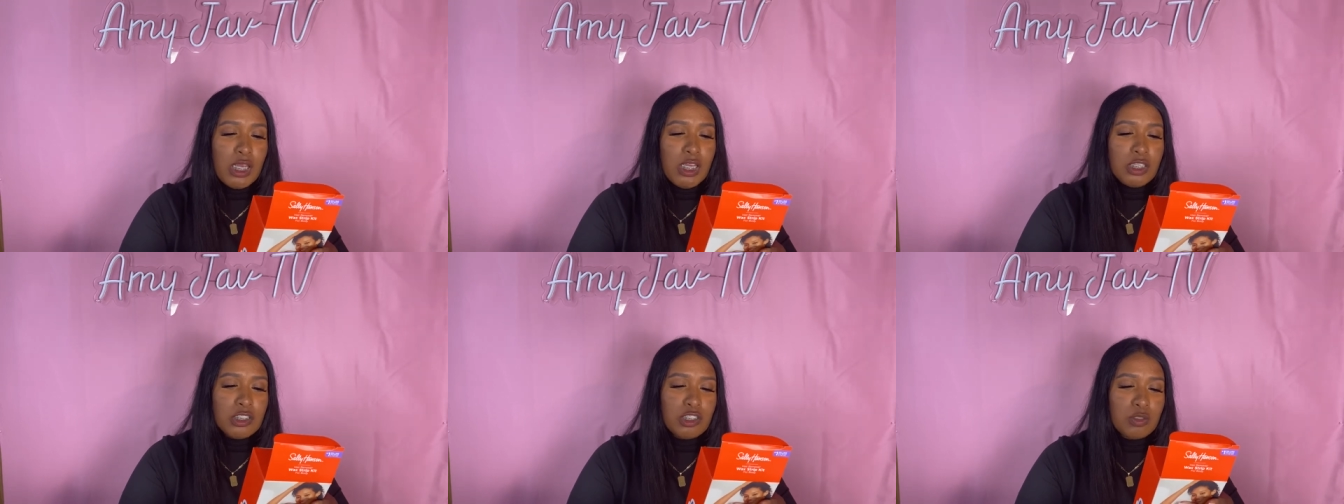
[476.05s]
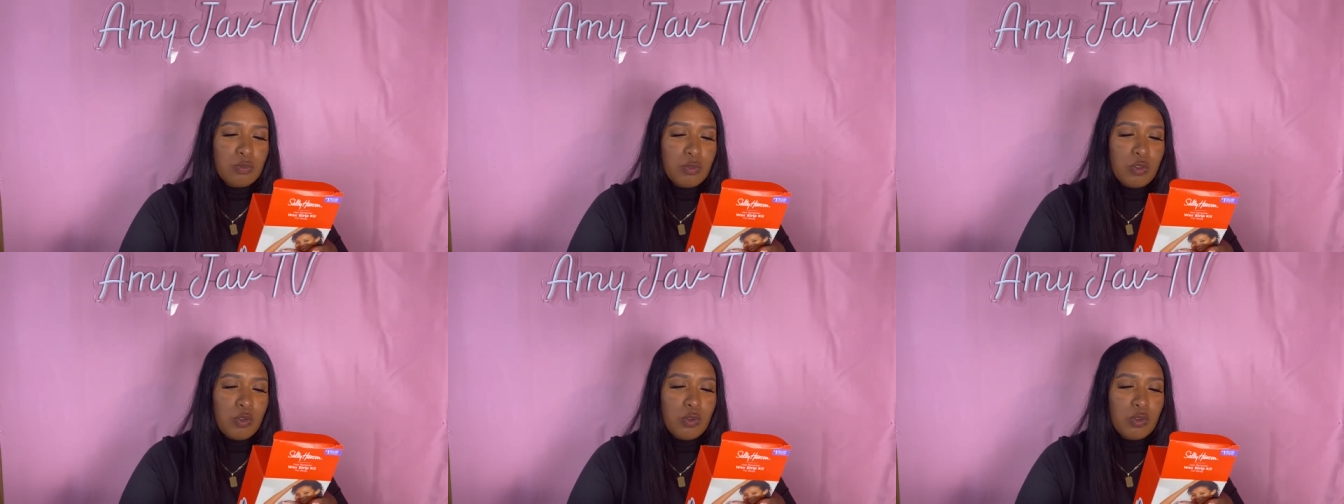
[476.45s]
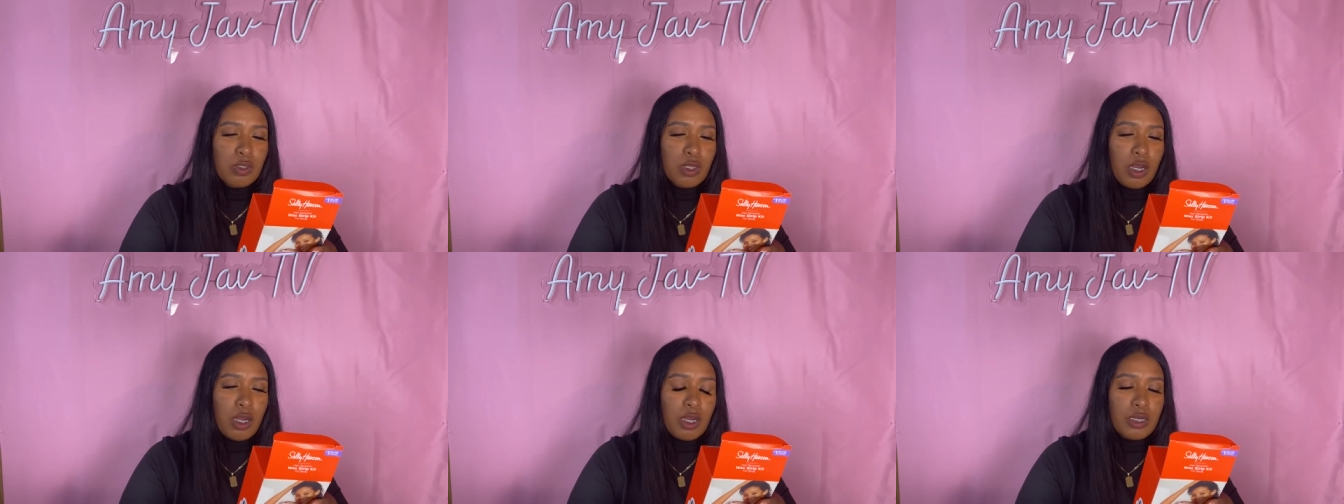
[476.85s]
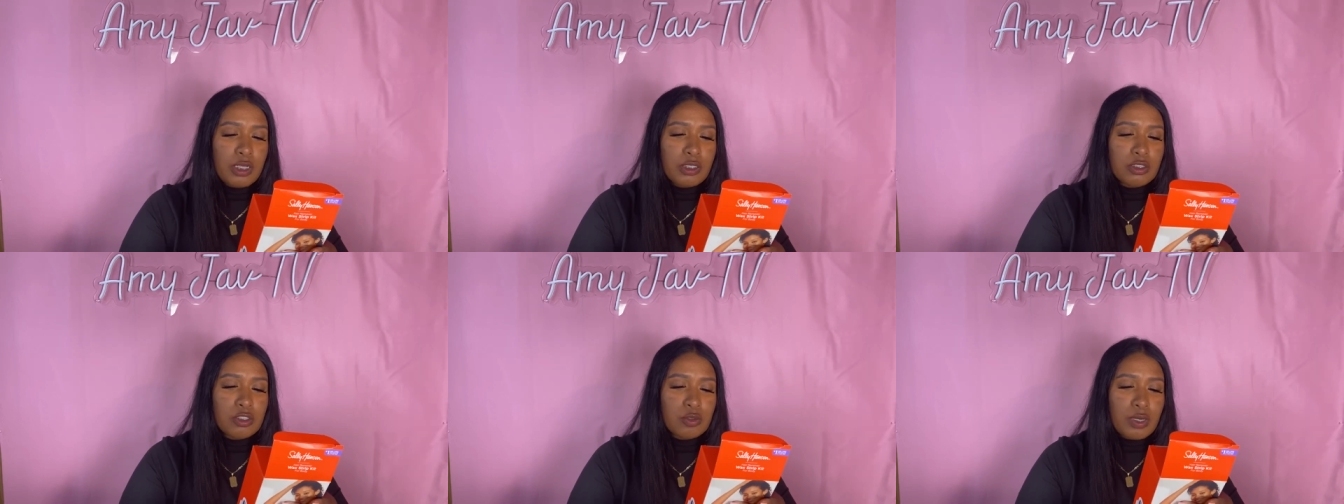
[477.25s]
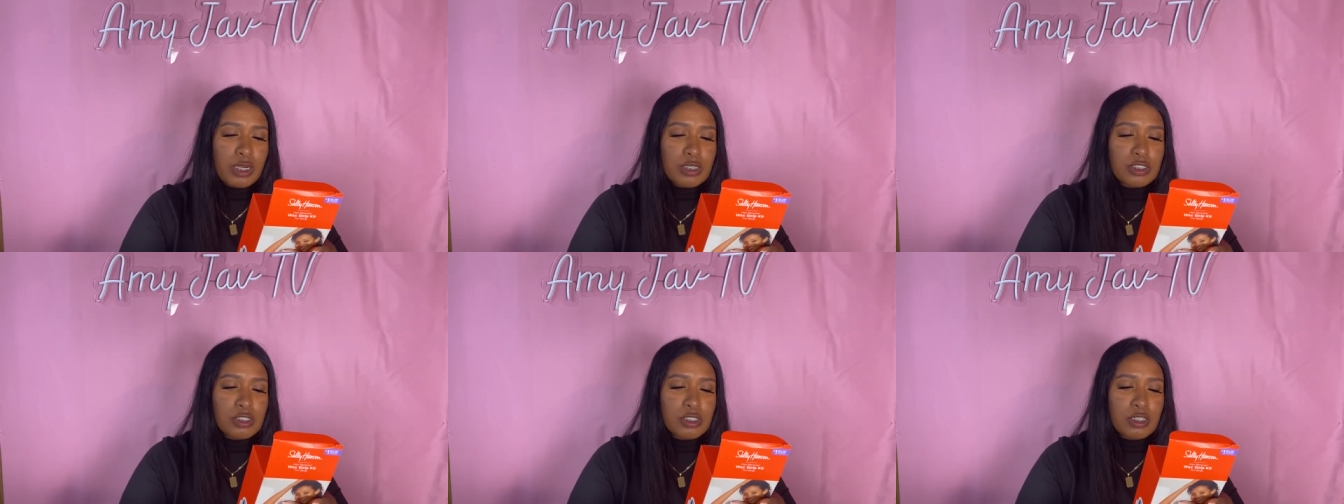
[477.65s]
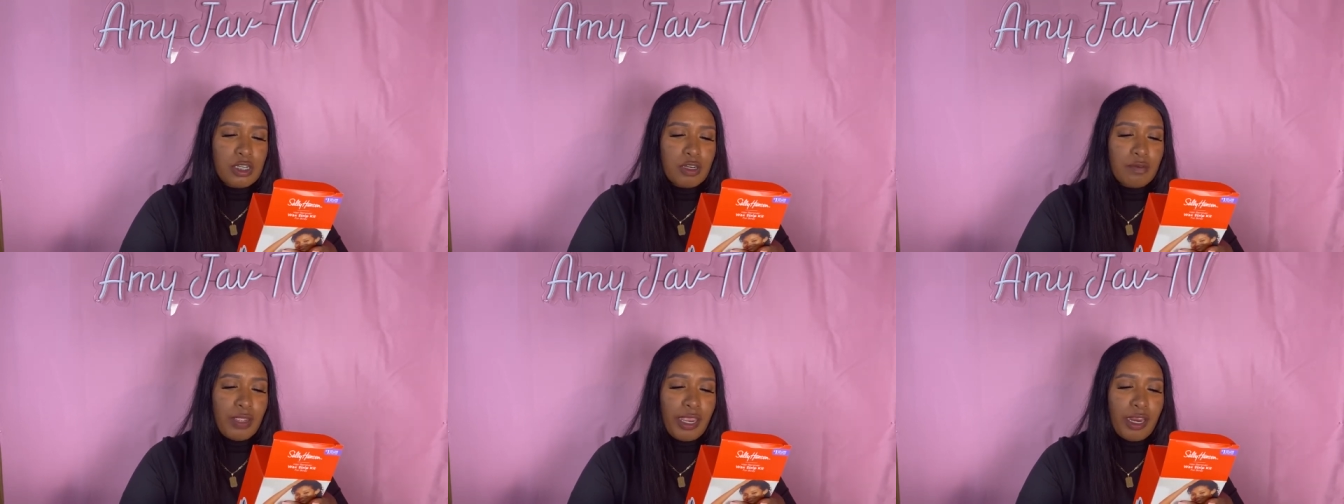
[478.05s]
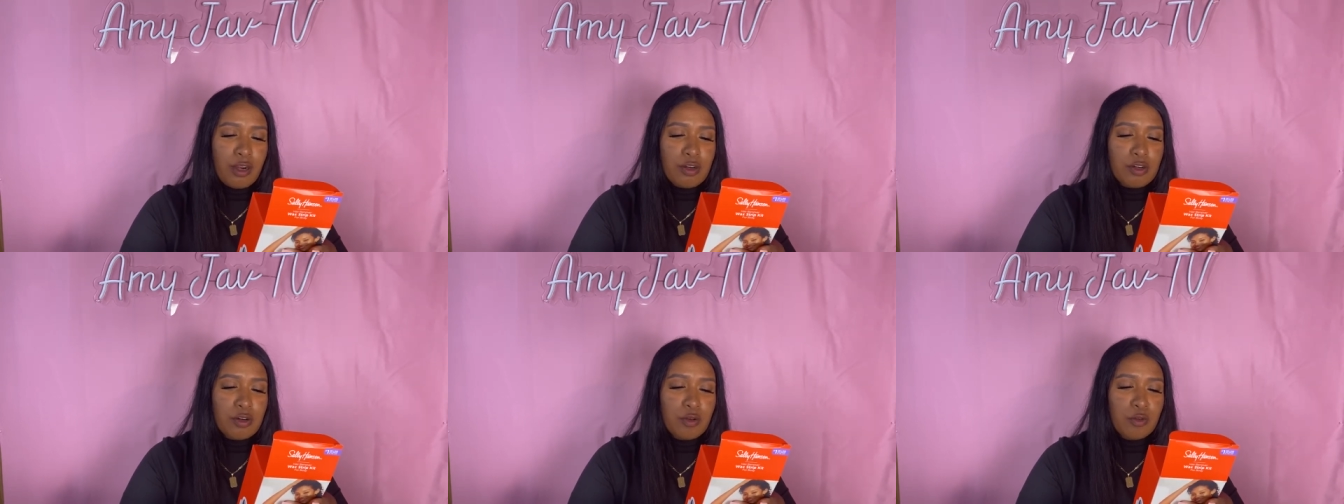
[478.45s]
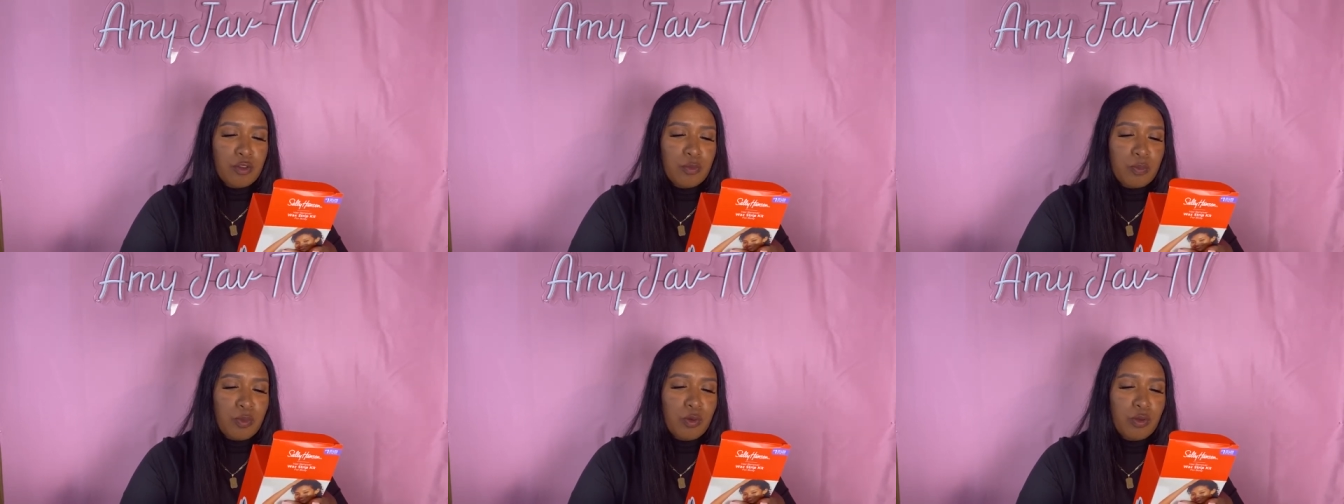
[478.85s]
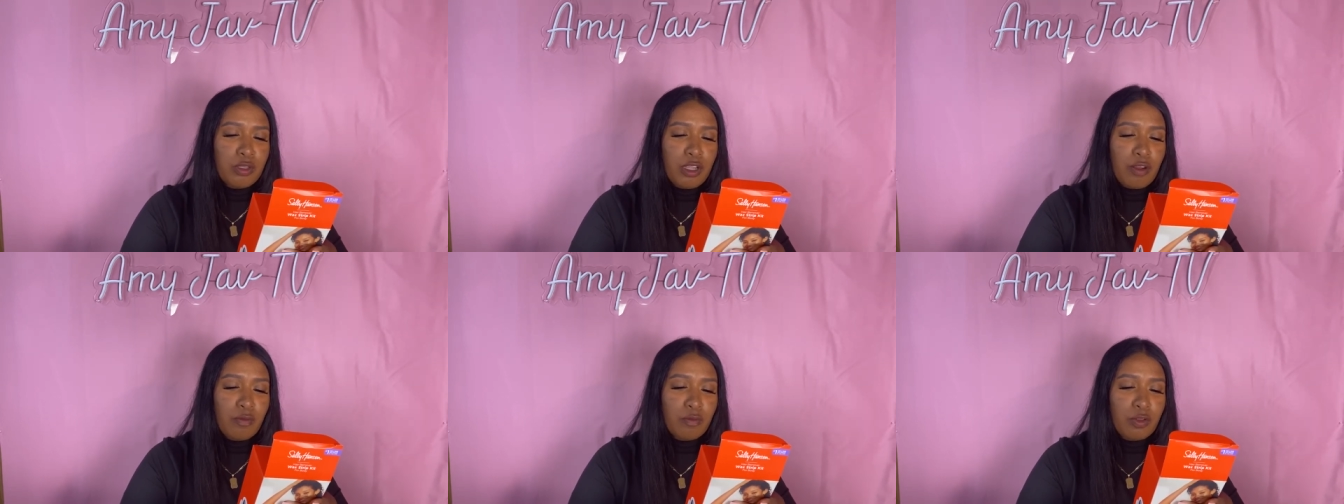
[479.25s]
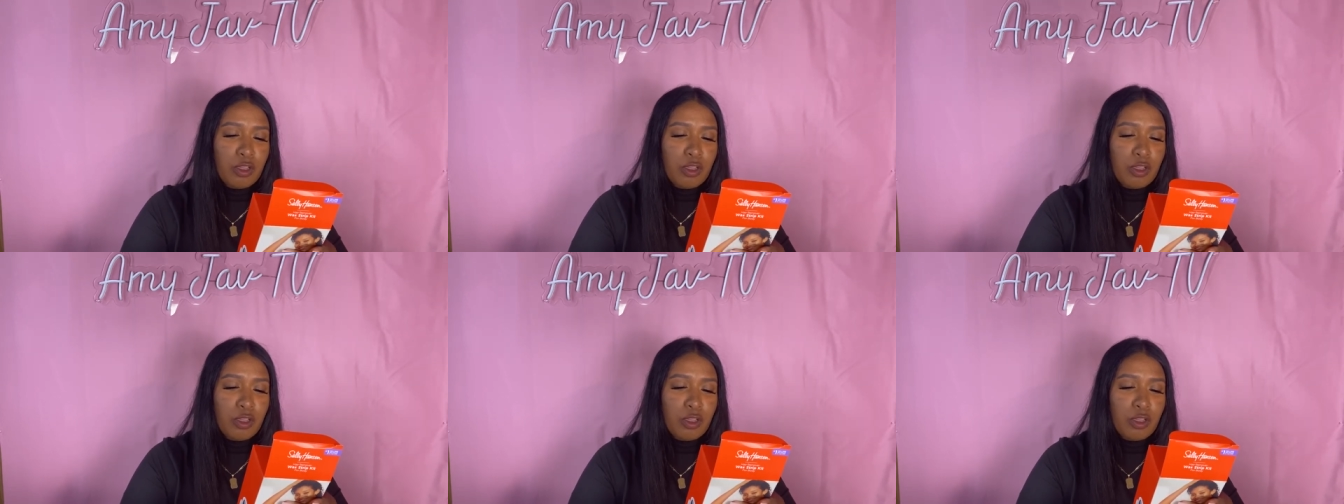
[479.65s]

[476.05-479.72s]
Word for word: Smooth on in direction of hair growth. Pull off